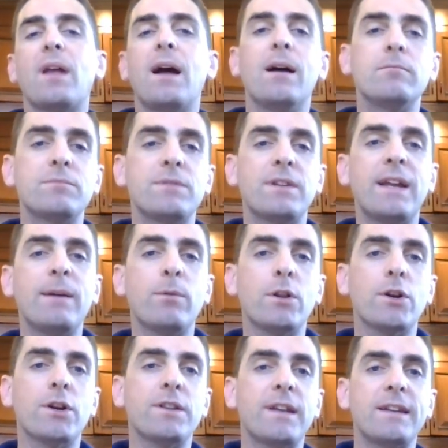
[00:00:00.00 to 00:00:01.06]
Today we'll
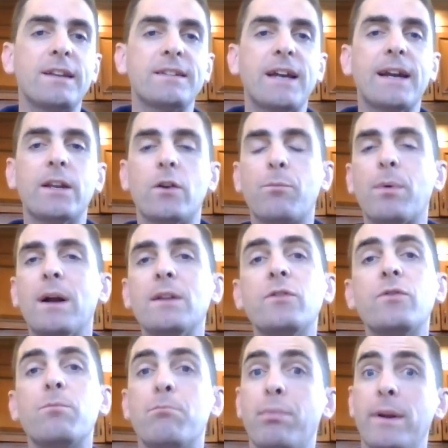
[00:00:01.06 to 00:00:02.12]
look at the executive
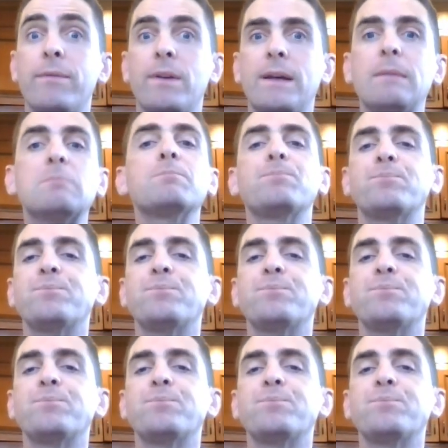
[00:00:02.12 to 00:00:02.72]
branch briefly.